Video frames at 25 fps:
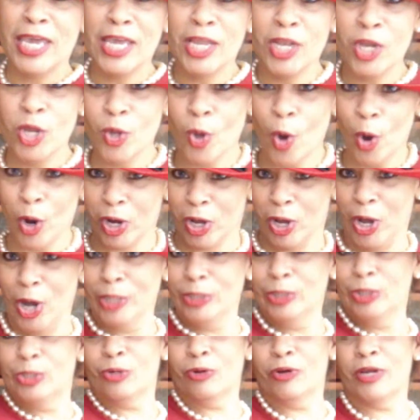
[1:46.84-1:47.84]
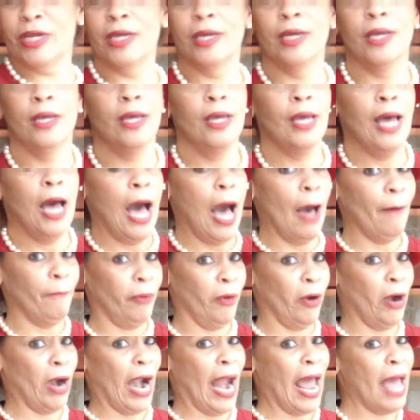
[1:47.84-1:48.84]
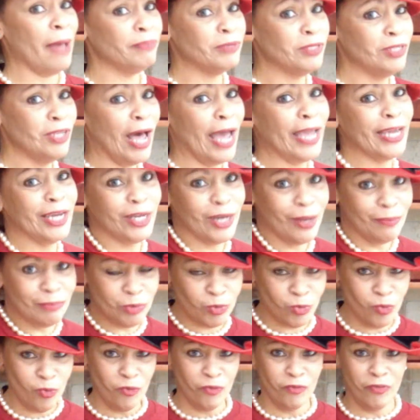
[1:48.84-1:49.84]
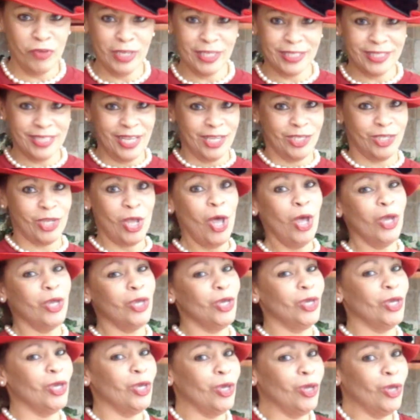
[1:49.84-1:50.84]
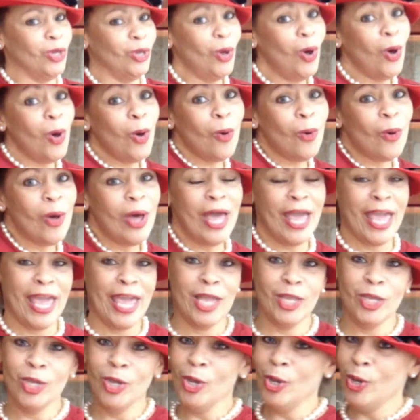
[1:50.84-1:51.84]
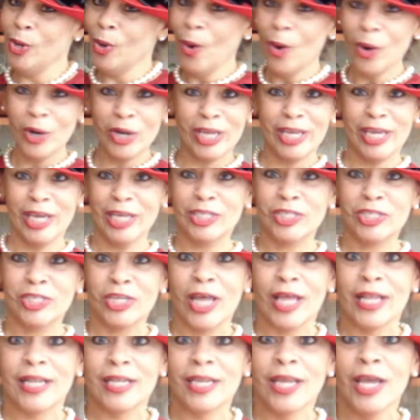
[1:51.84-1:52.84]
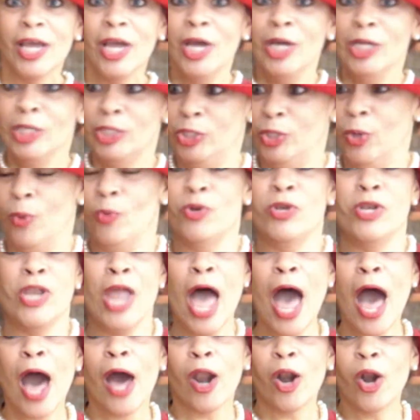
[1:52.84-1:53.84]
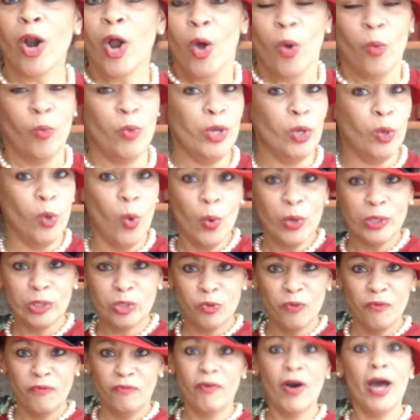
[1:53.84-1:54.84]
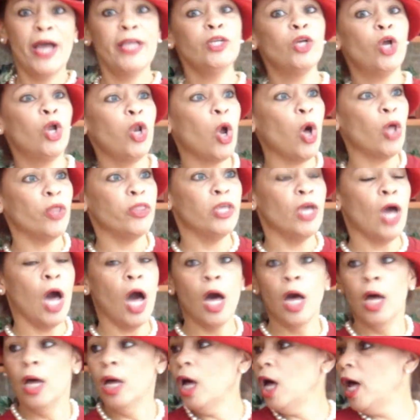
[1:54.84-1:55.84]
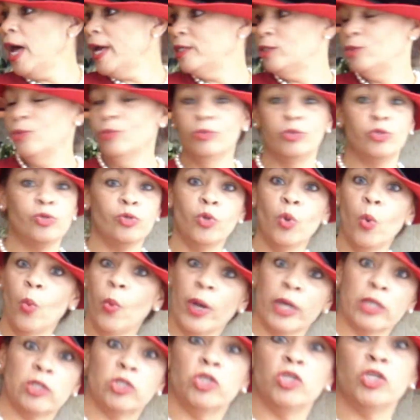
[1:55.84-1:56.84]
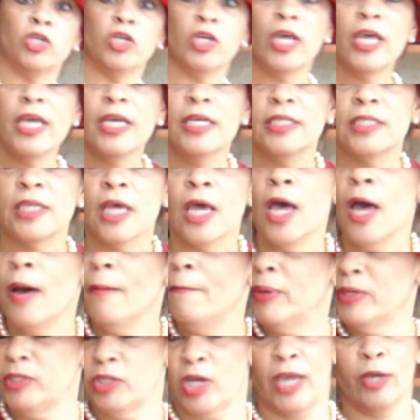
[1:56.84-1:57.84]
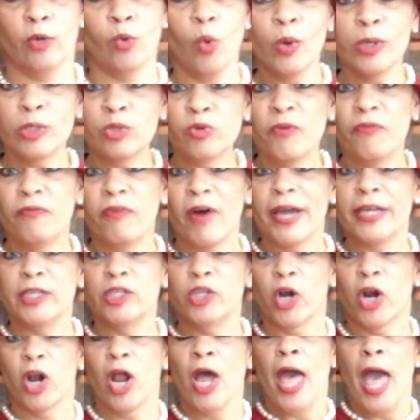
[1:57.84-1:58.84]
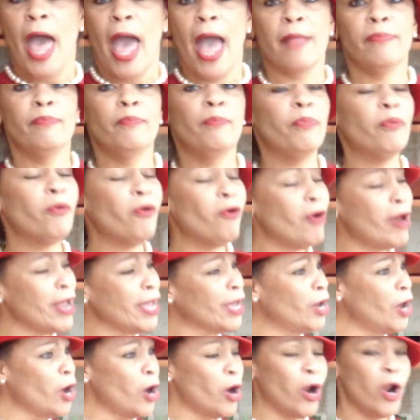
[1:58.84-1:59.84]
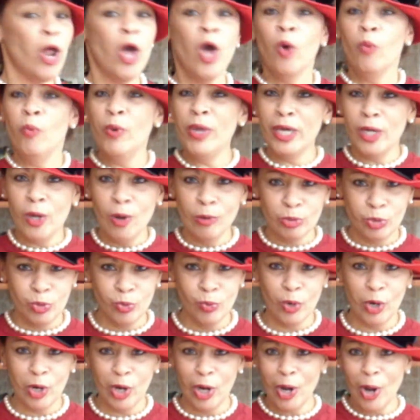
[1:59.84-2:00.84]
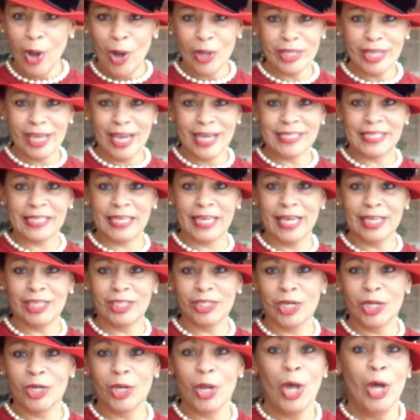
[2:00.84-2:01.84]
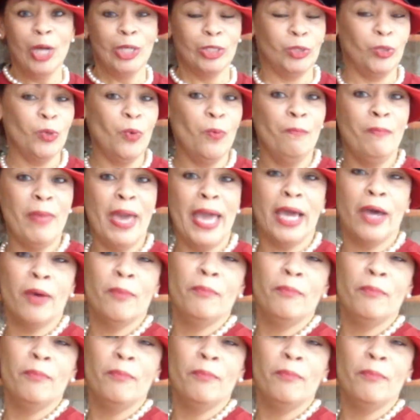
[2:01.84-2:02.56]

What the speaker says: in your country, perhaps I come to visit you in your kitchen. So now we're going to find Claudia. I don't know where she is, but I'm going to find her and bring her. We go to Claudia's kitchen to make